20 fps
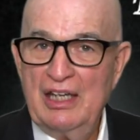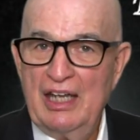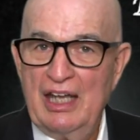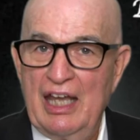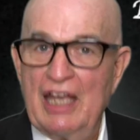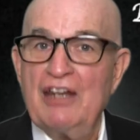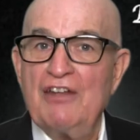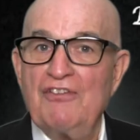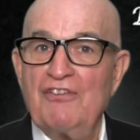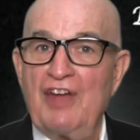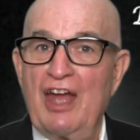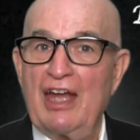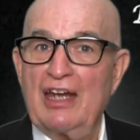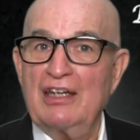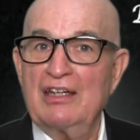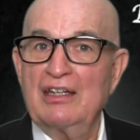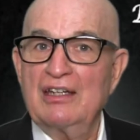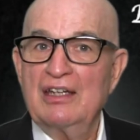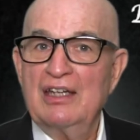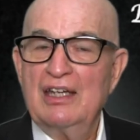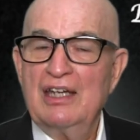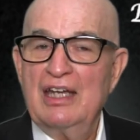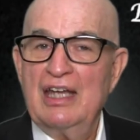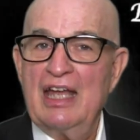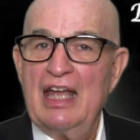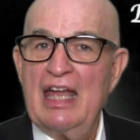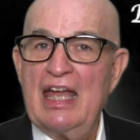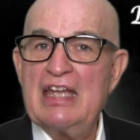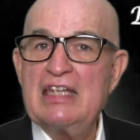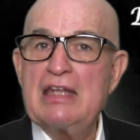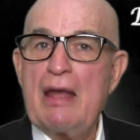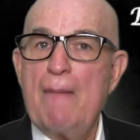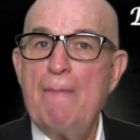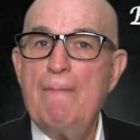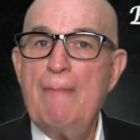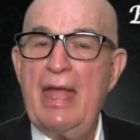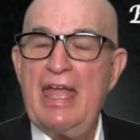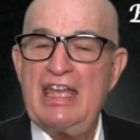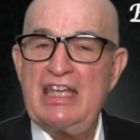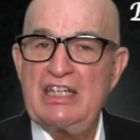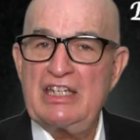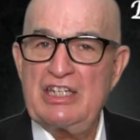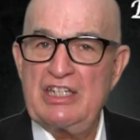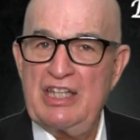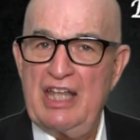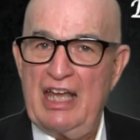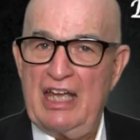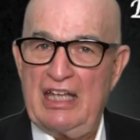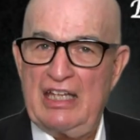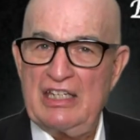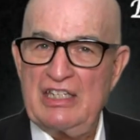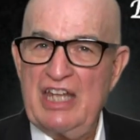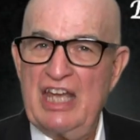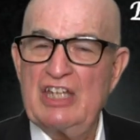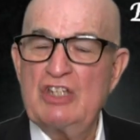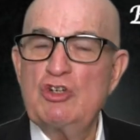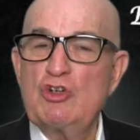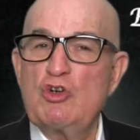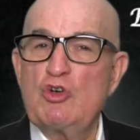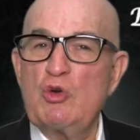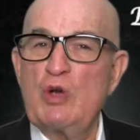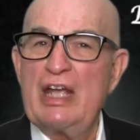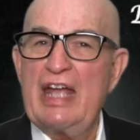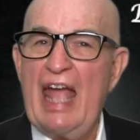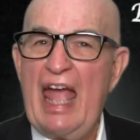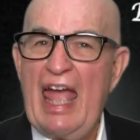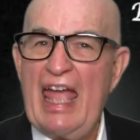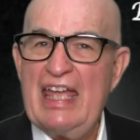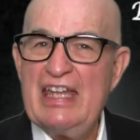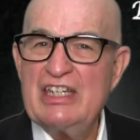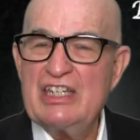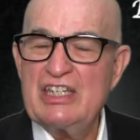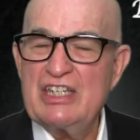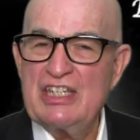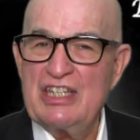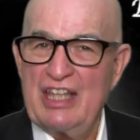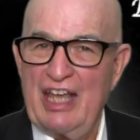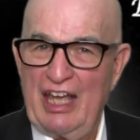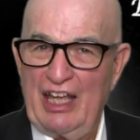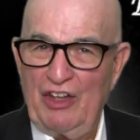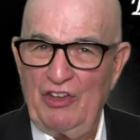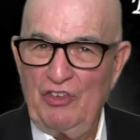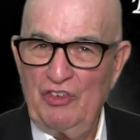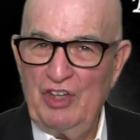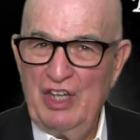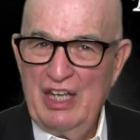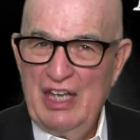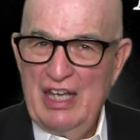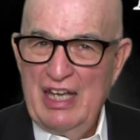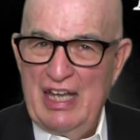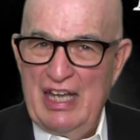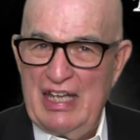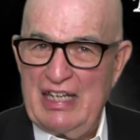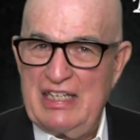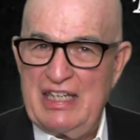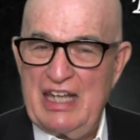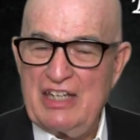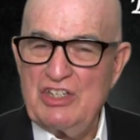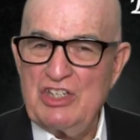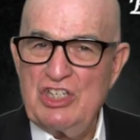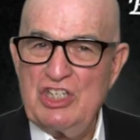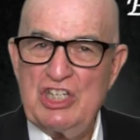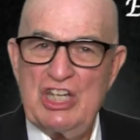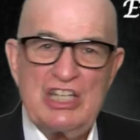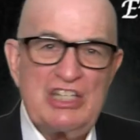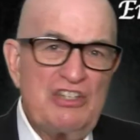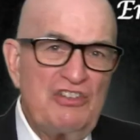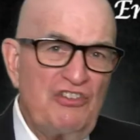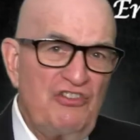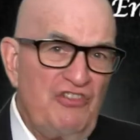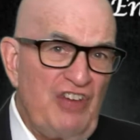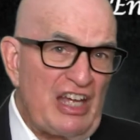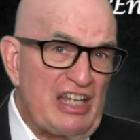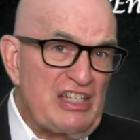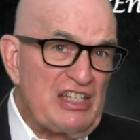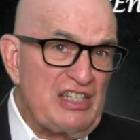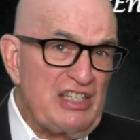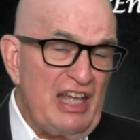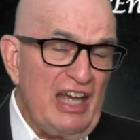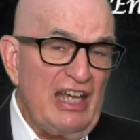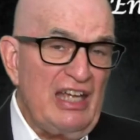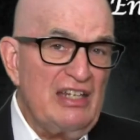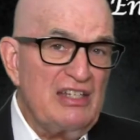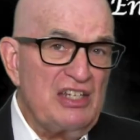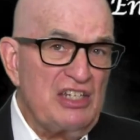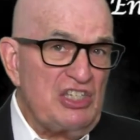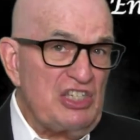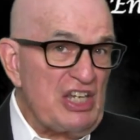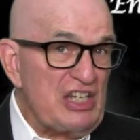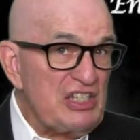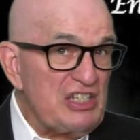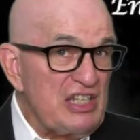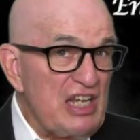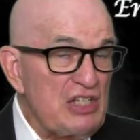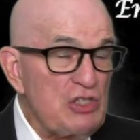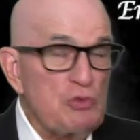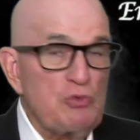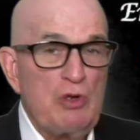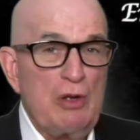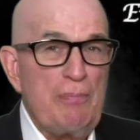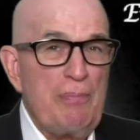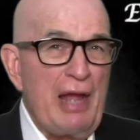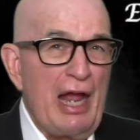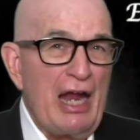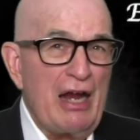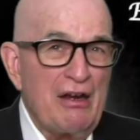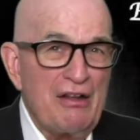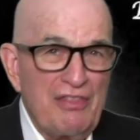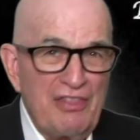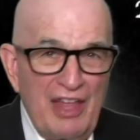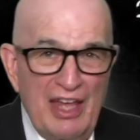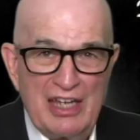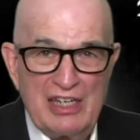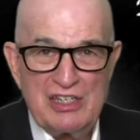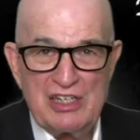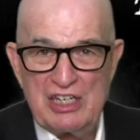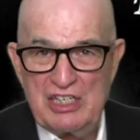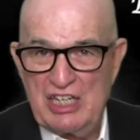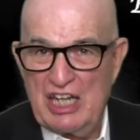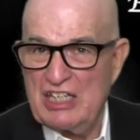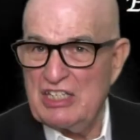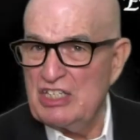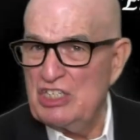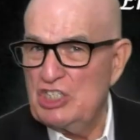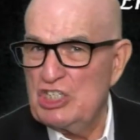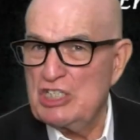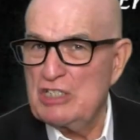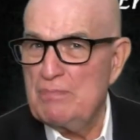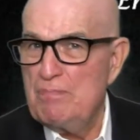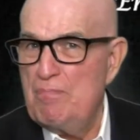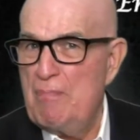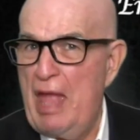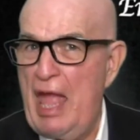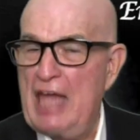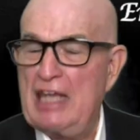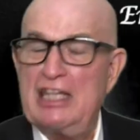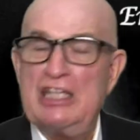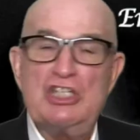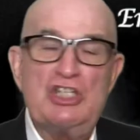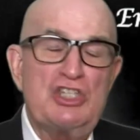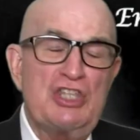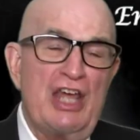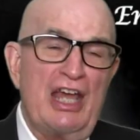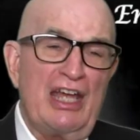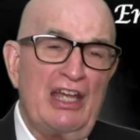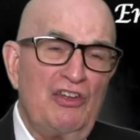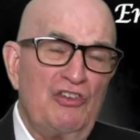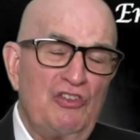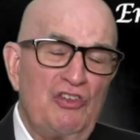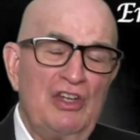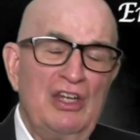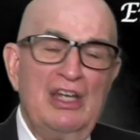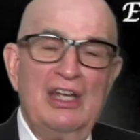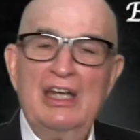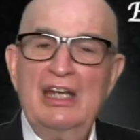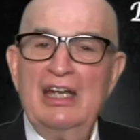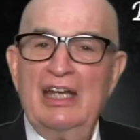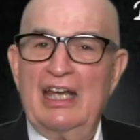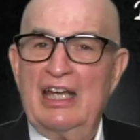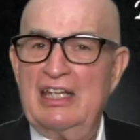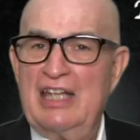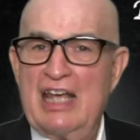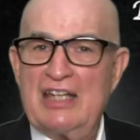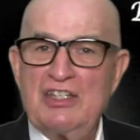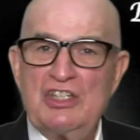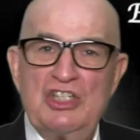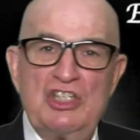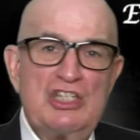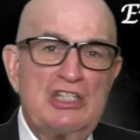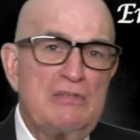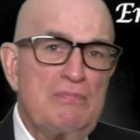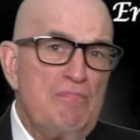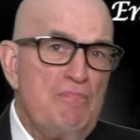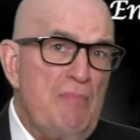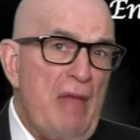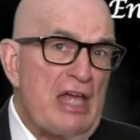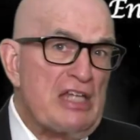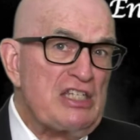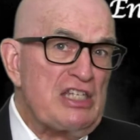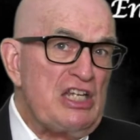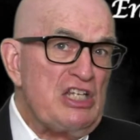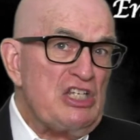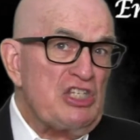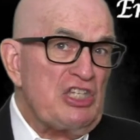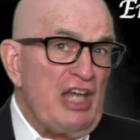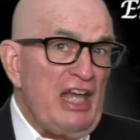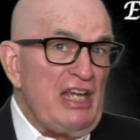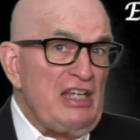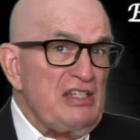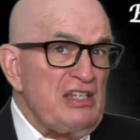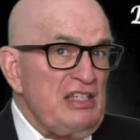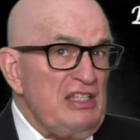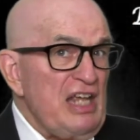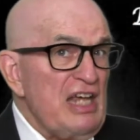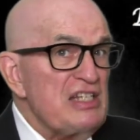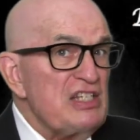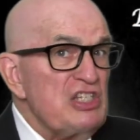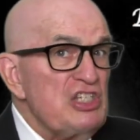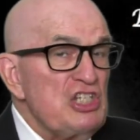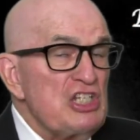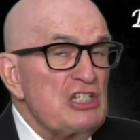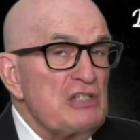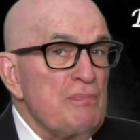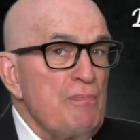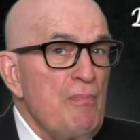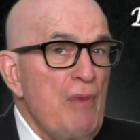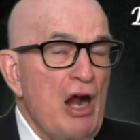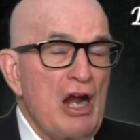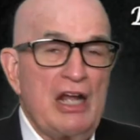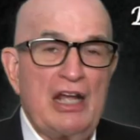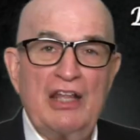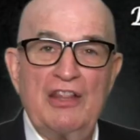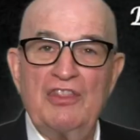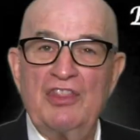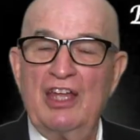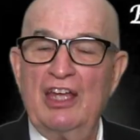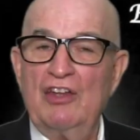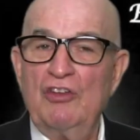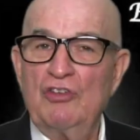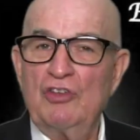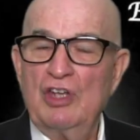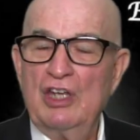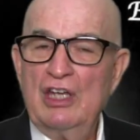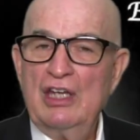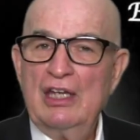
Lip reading: In effect, it makes things. It creates things. It doesn't just fix things. It just doesn't repair things. It doesn't just manage things. It doesn't just message things. It doesn't just market things.